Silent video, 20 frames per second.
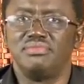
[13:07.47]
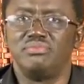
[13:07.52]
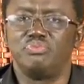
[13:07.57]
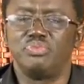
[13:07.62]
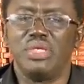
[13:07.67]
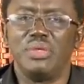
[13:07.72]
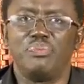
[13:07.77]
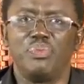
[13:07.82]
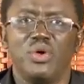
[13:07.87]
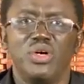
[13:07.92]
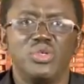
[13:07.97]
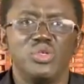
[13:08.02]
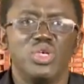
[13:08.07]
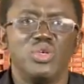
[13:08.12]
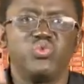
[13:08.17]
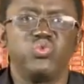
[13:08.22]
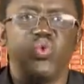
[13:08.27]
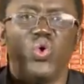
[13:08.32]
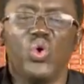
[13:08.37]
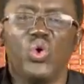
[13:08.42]
People on your
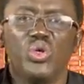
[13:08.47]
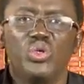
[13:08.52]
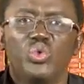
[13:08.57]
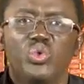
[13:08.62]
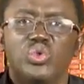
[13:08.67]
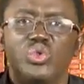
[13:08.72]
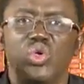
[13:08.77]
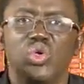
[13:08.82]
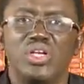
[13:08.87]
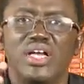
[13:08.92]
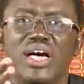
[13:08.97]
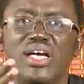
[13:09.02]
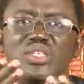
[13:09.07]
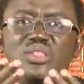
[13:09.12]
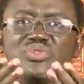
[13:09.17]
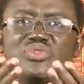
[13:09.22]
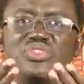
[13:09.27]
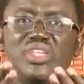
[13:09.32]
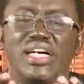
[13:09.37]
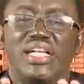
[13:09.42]
phone who don't
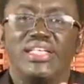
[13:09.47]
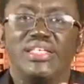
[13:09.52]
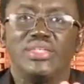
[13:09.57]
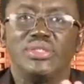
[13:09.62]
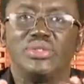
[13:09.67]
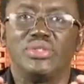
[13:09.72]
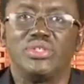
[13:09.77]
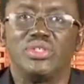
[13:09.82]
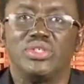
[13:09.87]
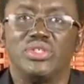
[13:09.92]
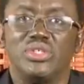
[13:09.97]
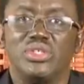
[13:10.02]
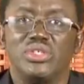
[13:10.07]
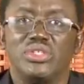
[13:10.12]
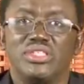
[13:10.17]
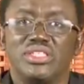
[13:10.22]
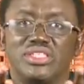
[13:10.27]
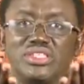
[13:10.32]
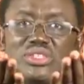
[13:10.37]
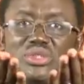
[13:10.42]
add value, all
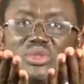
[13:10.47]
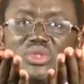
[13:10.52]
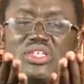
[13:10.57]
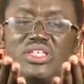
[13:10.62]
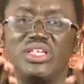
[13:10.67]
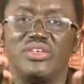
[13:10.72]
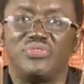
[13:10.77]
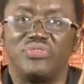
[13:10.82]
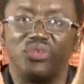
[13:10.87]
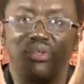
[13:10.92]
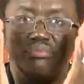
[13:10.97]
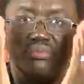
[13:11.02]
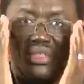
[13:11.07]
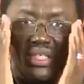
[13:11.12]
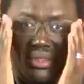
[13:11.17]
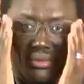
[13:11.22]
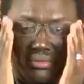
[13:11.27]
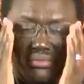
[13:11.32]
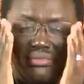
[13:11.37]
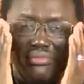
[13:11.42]
that you hear from
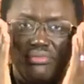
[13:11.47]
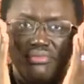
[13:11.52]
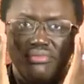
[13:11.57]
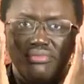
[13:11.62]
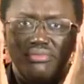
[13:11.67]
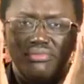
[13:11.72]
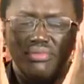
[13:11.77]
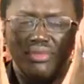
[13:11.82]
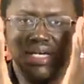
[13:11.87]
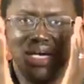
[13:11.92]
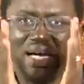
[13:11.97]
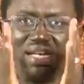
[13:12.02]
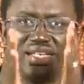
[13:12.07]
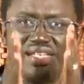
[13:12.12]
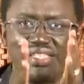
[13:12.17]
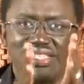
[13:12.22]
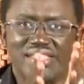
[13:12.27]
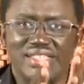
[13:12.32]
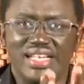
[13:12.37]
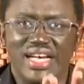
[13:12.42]
them are
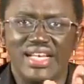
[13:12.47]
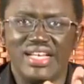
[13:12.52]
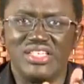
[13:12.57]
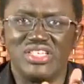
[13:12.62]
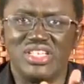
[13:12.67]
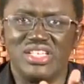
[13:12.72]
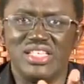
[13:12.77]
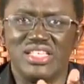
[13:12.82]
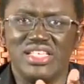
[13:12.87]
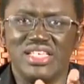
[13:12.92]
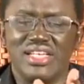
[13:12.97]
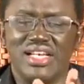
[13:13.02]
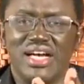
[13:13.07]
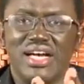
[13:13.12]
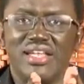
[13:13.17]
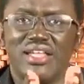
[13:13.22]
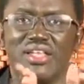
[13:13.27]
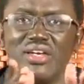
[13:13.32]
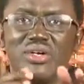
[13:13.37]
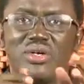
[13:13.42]
discouraging things,
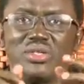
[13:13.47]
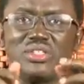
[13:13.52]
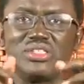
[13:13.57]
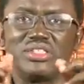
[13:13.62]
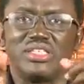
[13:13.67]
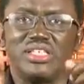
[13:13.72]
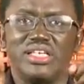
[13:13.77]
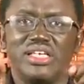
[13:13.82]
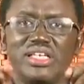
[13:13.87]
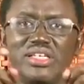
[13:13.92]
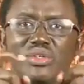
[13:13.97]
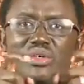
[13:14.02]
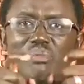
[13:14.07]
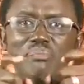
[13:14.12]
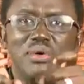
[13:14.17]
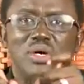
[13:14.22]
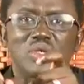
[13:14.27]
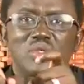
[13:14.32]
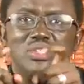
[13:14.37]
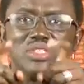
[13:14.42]
and they all tell you
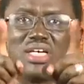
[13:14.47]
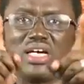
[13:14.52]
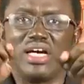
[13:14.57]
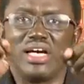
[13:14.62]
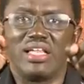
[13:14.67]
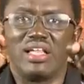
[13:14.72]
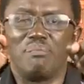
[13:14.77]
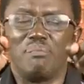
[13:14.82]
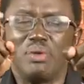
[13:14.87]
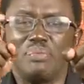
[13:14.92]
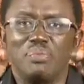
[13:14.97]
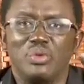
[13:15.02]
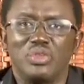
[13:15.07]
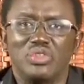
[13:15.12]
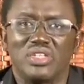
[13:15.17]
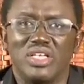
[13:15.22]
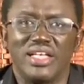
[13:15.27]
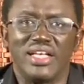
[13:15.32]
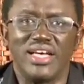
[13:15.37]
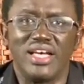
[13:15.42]
about other
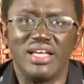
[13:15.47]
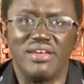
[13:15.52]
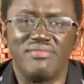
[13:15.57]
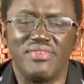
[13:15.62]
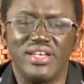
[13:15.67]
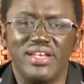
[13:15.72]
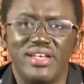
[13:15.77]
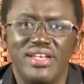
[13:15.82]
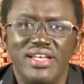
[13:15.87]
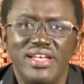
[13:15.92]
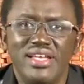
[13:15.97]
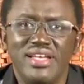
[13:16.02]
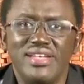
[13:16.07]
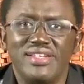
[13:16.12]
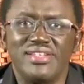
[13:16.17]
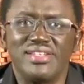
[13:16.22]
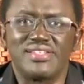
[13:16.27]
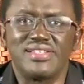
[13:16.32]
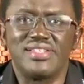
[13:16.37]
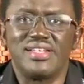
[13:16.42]
people's life, and it
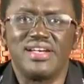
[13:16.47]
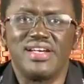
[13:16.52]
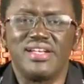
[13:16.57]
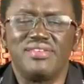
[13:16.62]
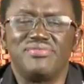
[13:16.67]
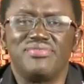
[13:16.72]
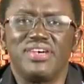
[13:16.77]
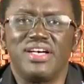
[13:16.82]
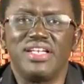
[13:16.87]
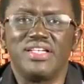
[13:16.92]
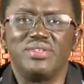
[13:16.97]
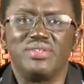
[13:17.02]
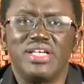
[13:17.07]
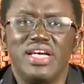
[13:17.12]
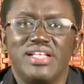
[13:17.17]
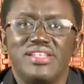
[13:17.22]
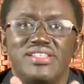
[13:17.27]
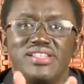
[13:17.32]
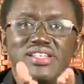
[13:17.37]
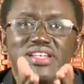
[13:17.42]
doesn't add value. That
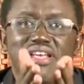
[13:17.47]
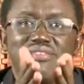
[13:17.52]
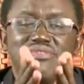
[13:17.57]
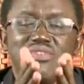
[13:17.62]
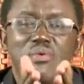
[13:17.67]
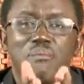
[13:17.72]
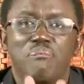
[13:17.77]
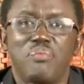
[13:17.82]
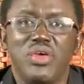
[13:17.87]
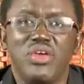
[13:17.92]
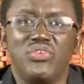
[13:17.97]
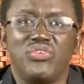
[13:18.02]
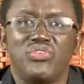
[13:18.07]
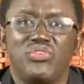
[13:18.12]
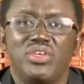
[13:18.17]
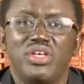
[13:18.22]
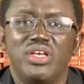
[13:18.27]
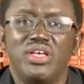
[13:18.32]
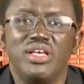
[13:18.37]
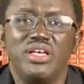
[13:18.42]
doesn't give you peace.